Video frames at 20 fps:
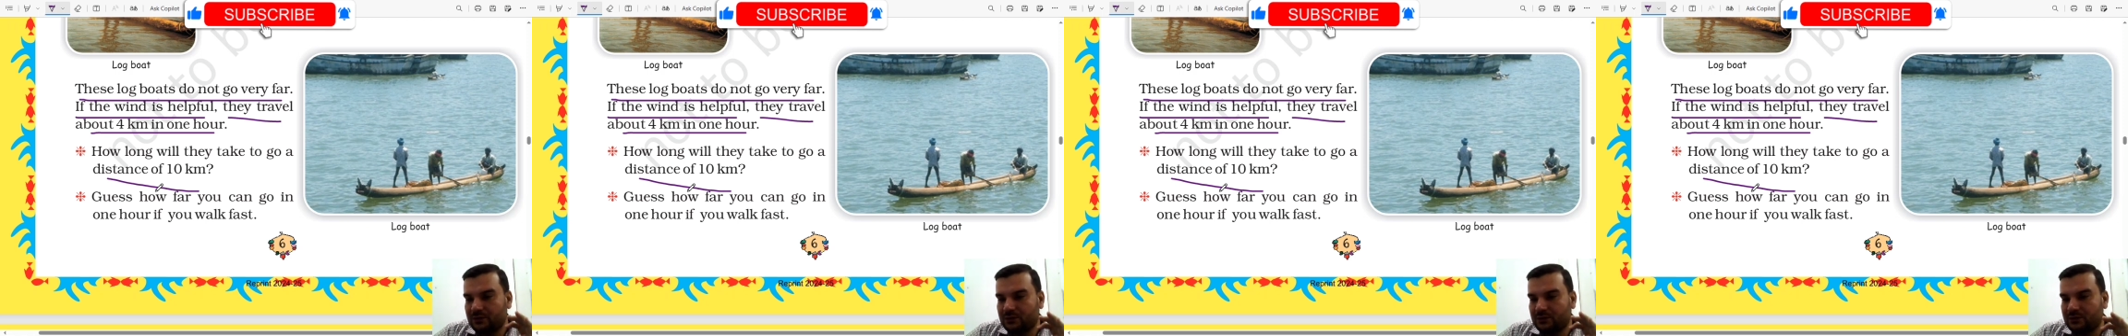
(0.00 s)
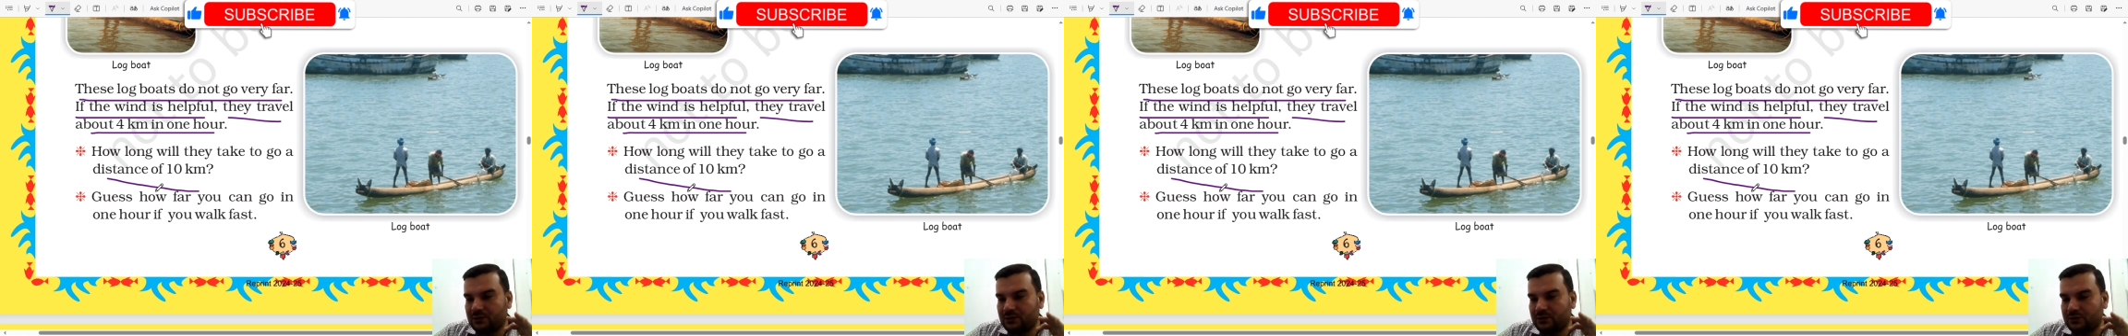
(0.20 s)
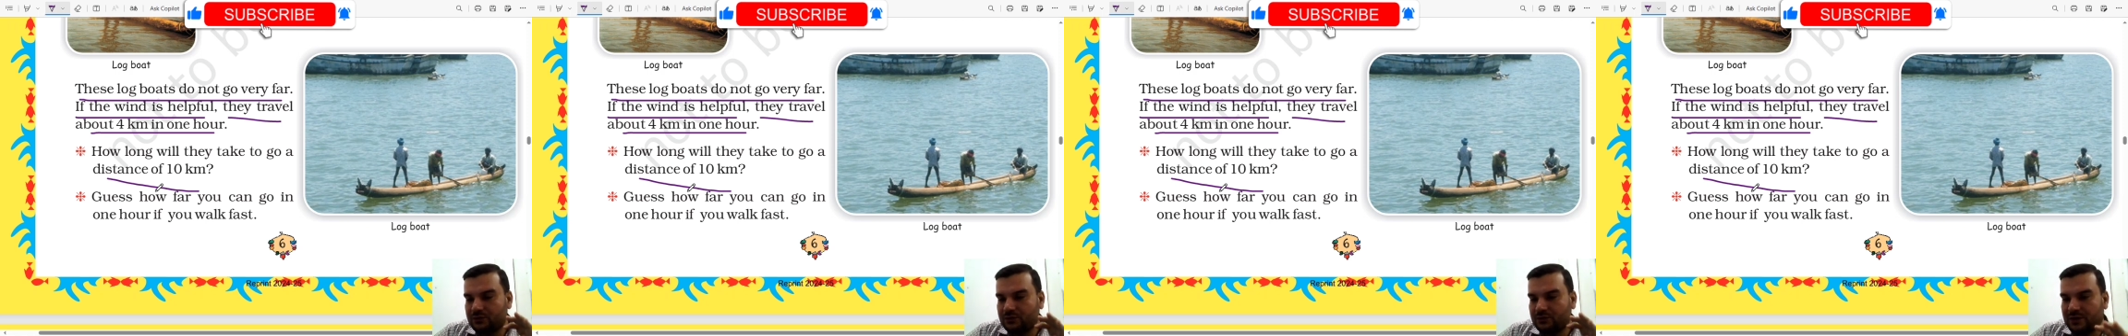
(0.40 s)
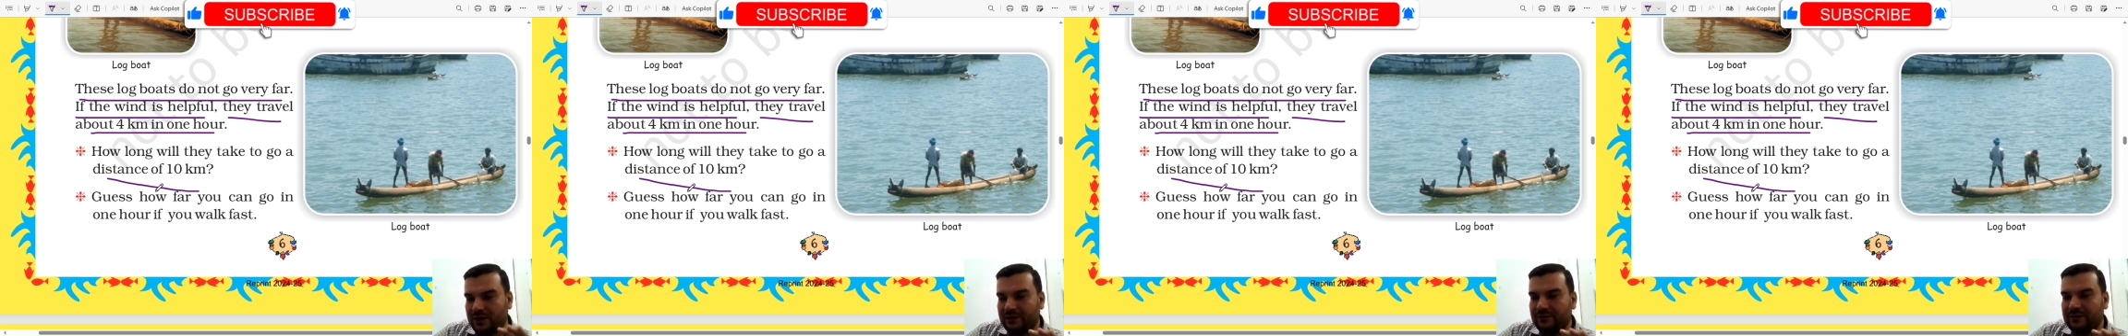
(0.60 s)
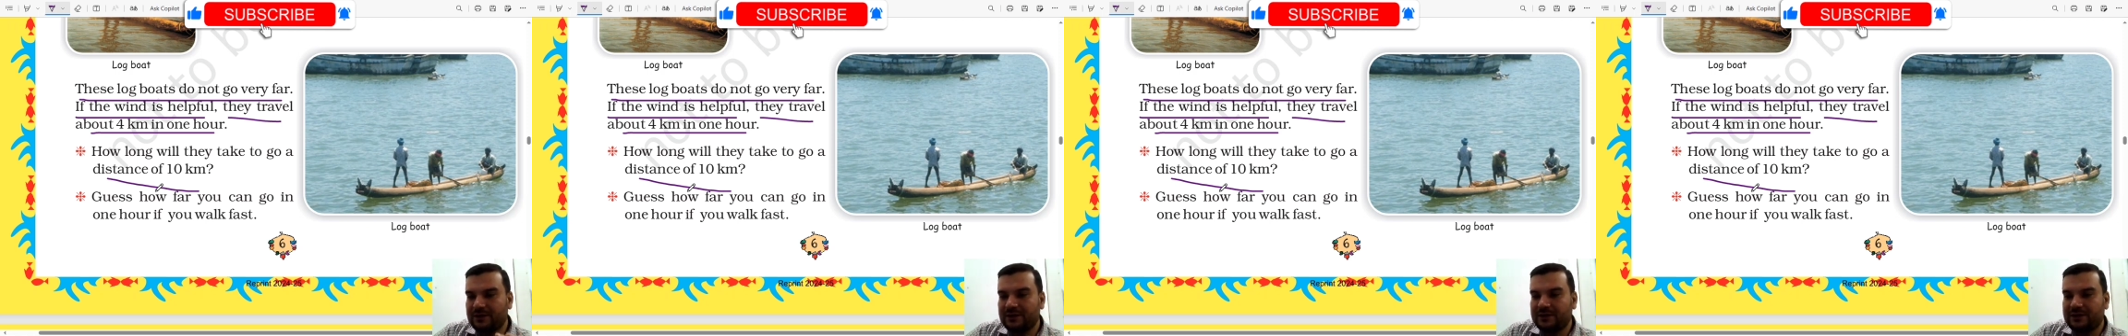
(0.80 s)
to
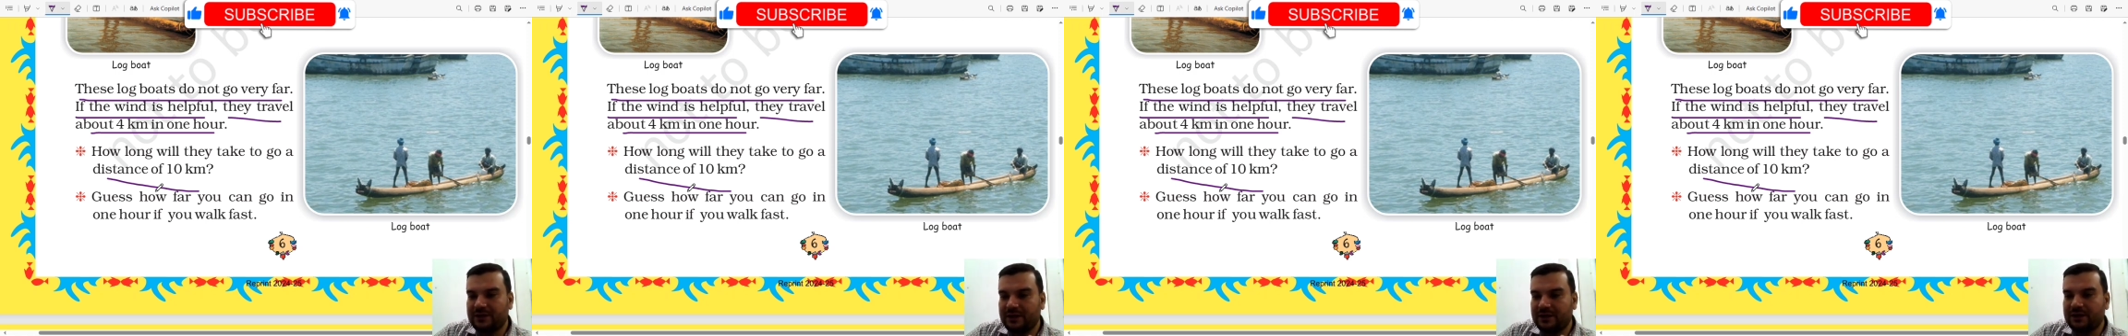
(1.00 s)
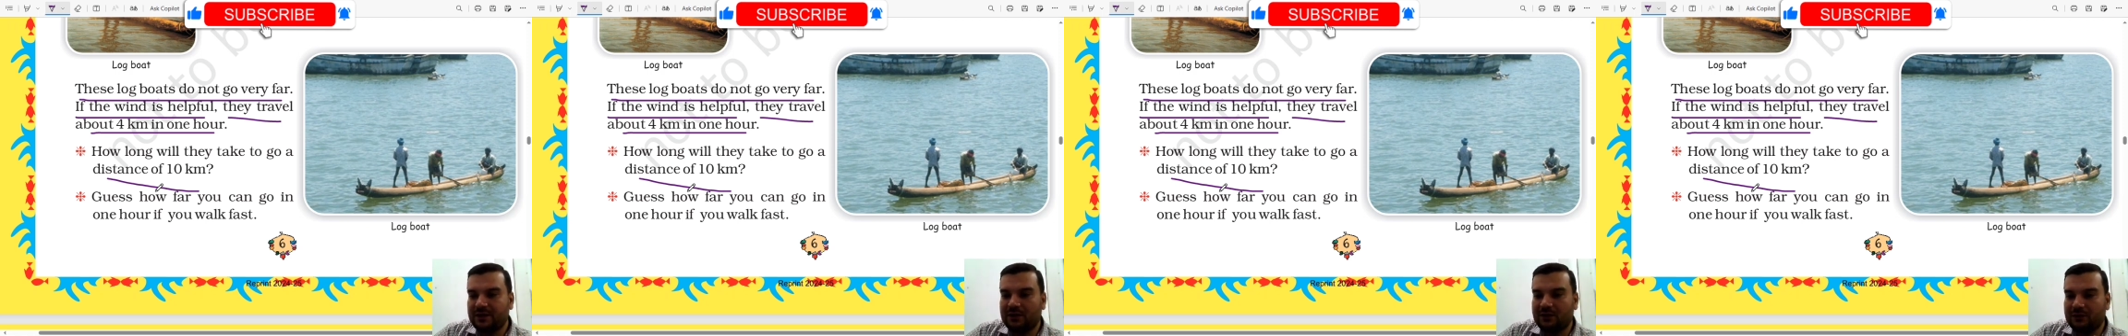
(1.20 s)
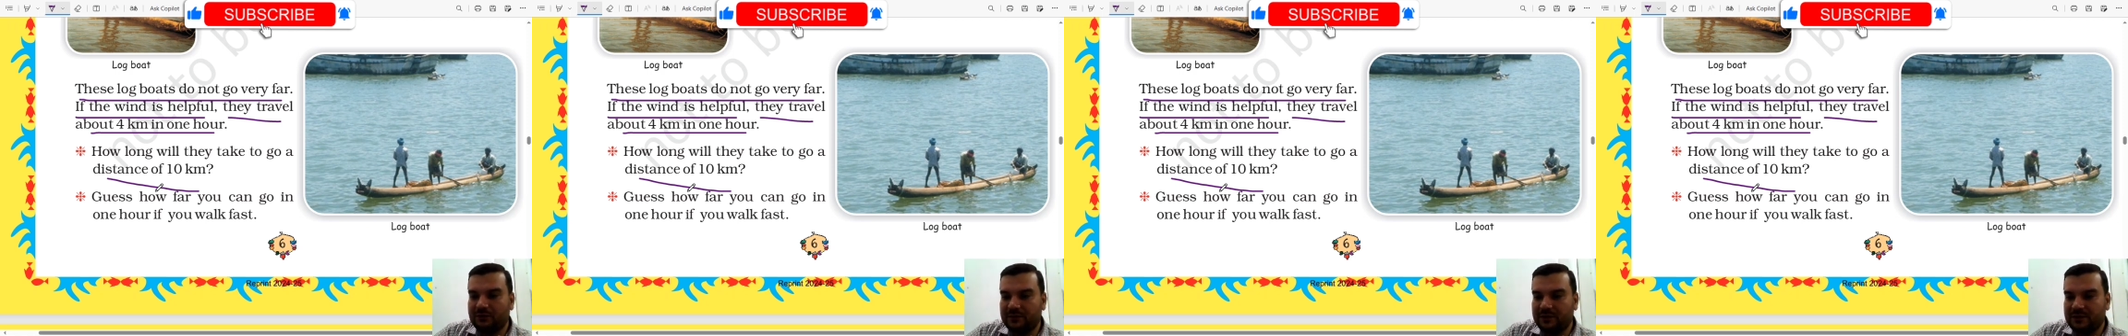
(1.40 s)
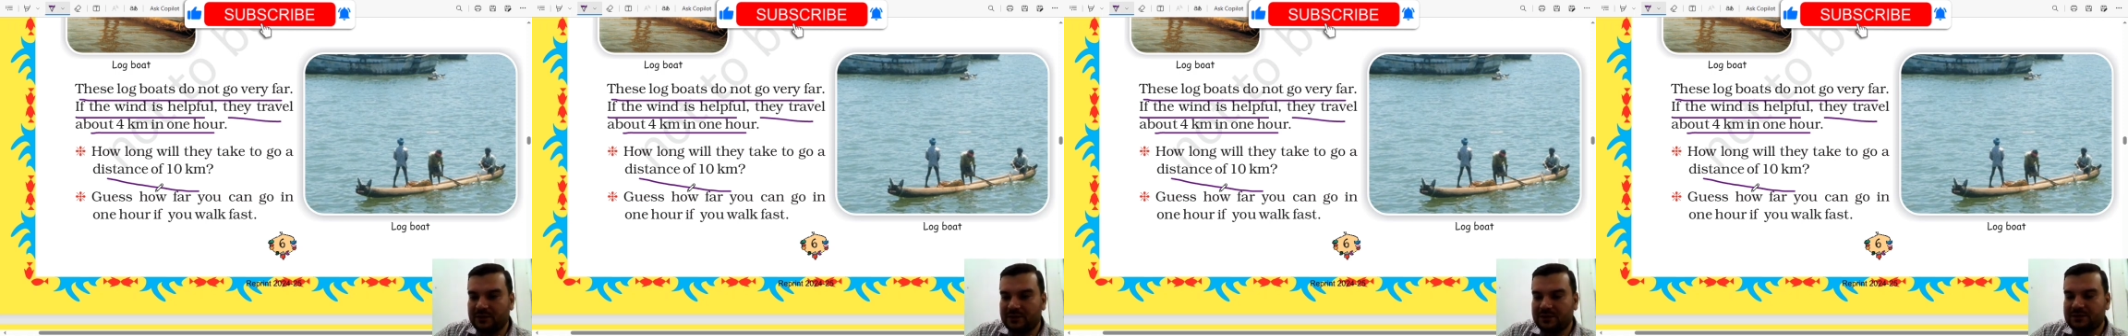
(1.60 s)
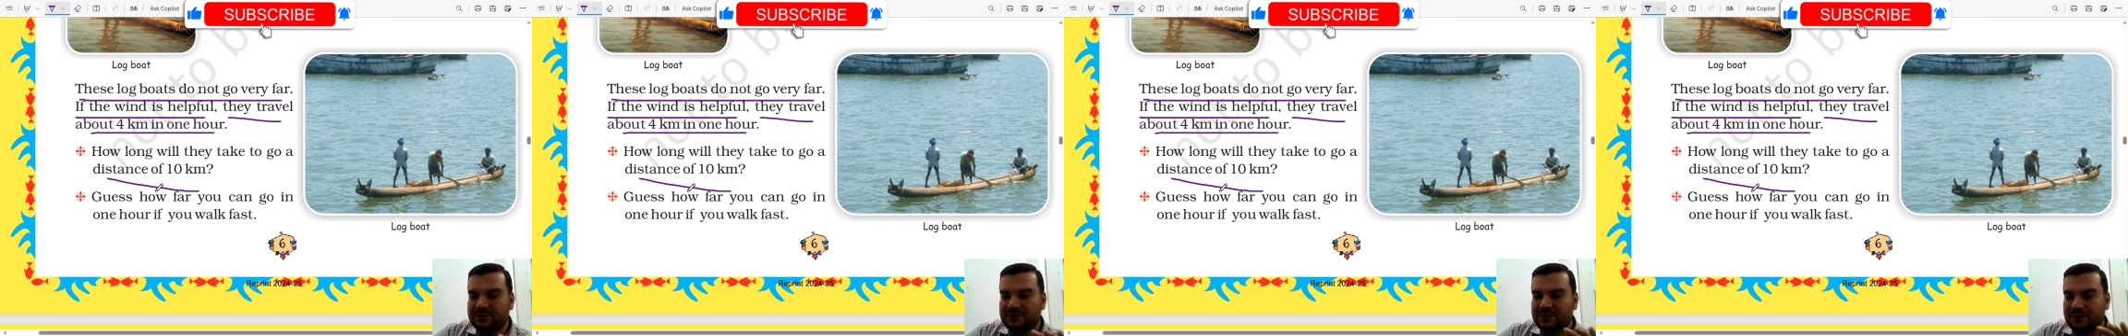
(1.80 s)
travel 10
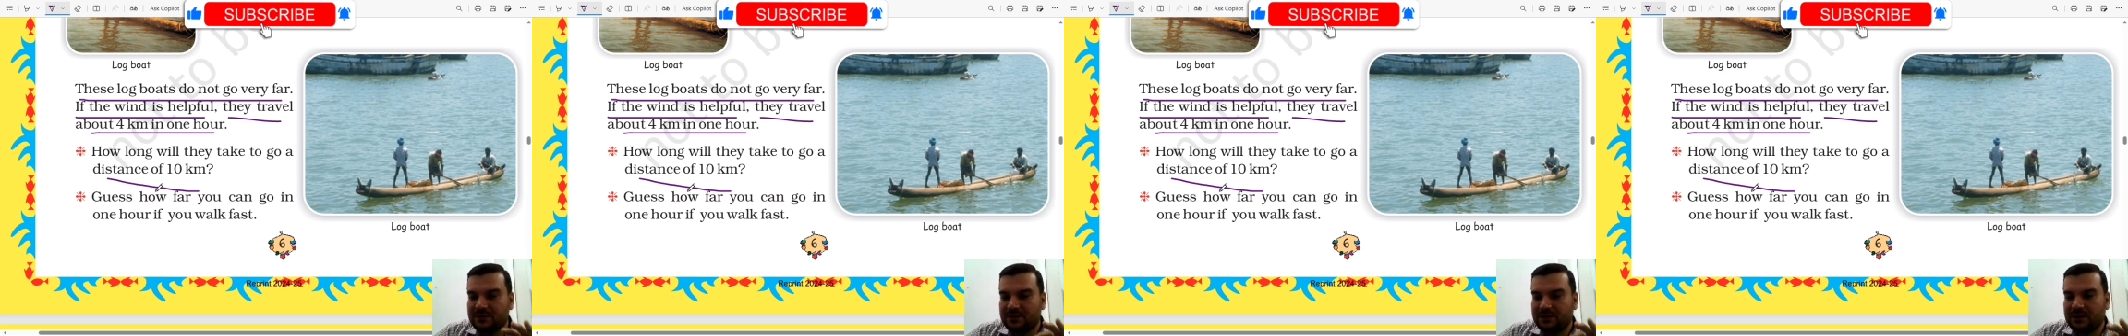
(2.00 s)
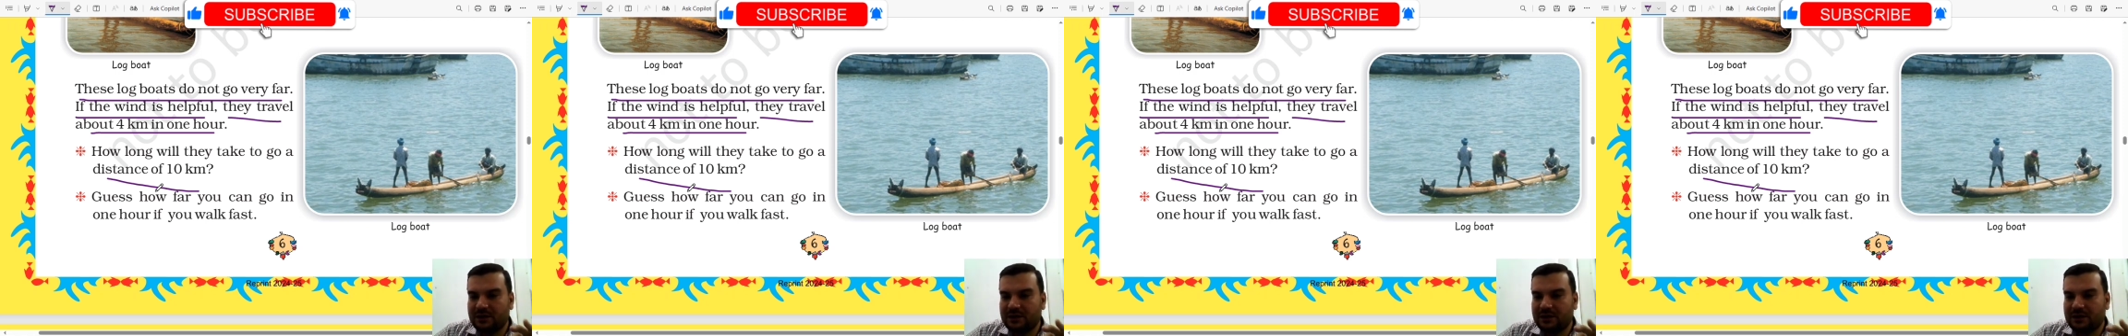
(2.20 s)
kilometers,